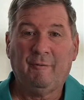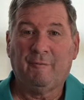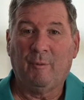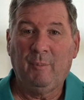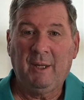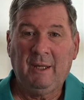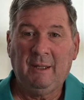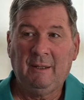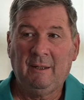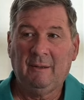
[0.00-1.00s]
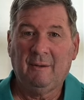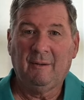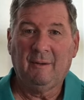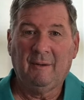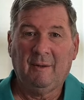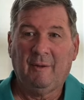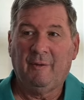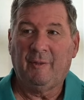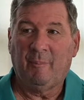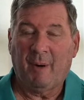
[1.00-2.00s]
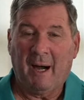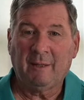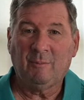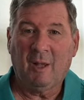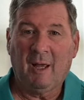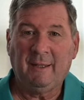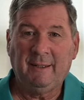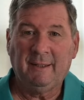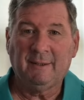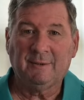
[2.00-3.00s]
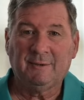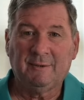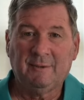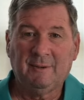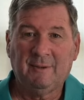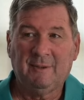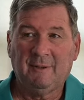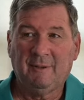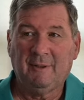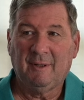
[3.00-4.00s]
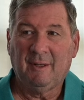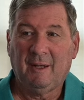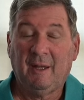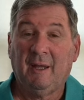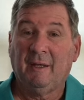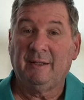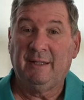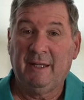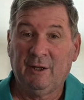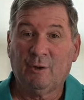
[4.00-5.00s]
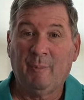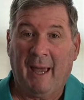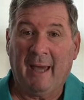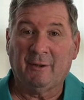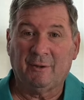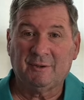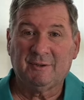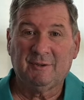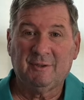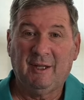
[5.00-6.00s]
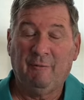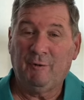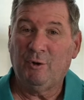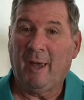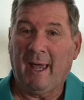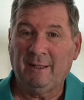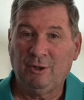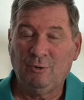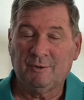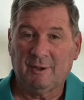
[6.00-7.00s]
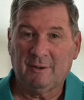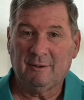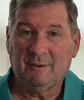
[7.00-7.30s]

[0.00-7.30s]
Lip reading: For me, the bottom line is gear matters if you know how to use it.